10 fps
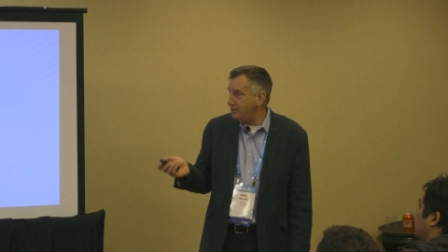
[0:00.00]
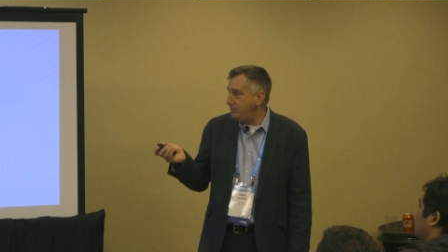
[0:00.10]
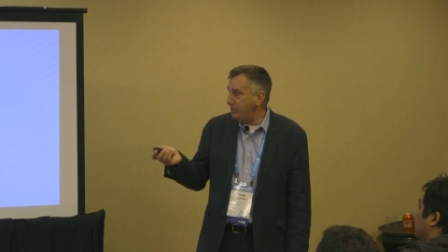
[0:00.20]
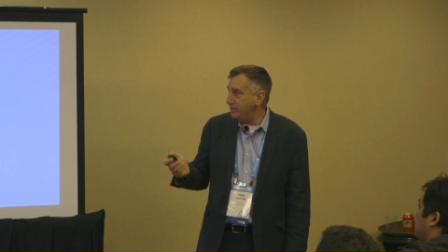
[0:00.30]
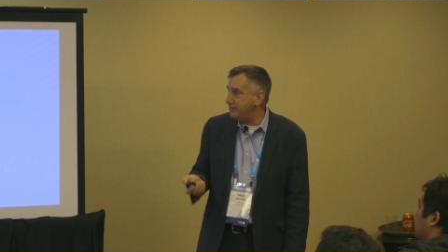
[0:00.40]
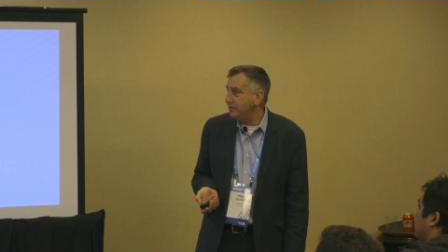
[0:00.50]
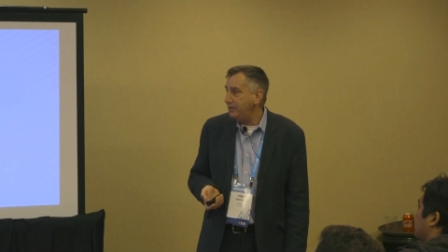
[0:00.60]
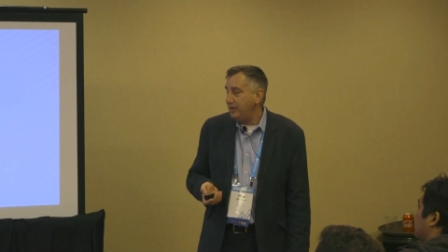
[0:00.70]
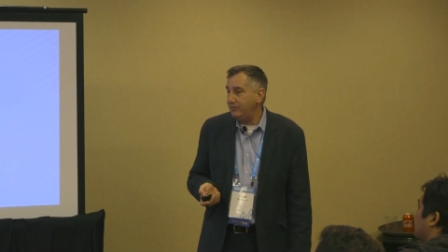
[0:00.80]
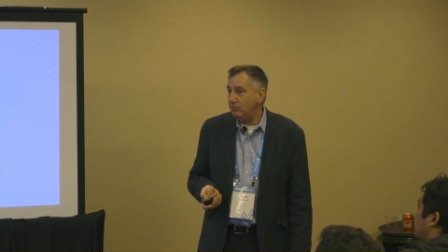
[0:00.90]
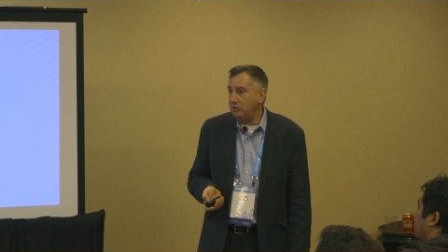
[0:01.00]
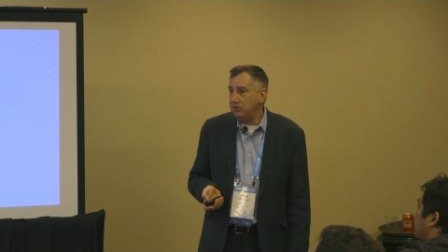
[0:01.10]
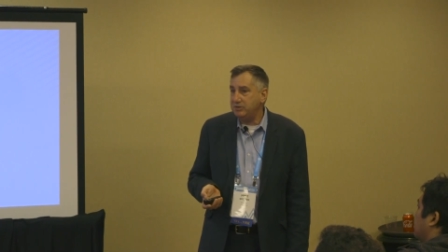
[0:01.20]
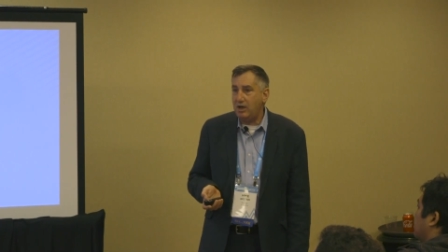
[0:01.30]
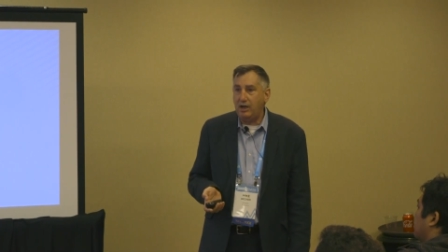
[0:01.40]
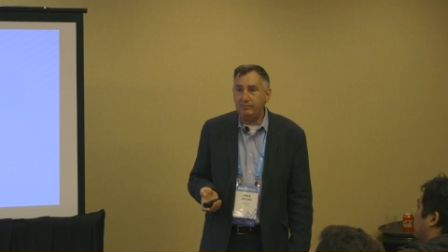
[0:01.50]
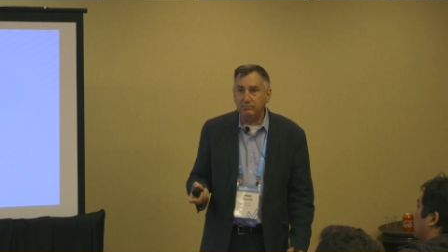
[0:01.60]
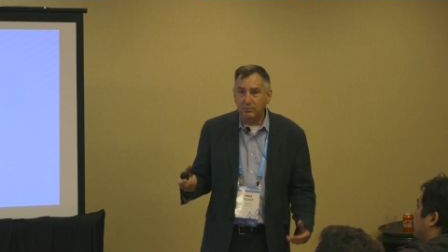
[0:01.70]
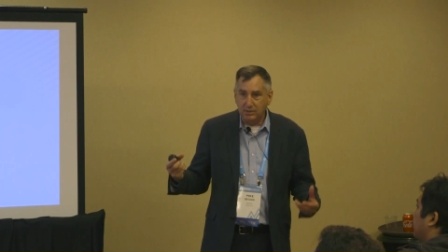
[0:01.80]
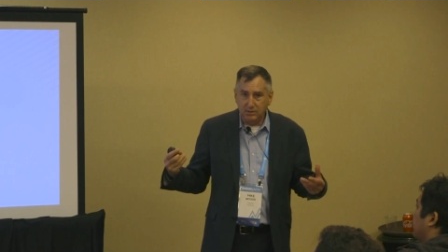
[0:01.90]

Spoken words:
and it's because of the real-time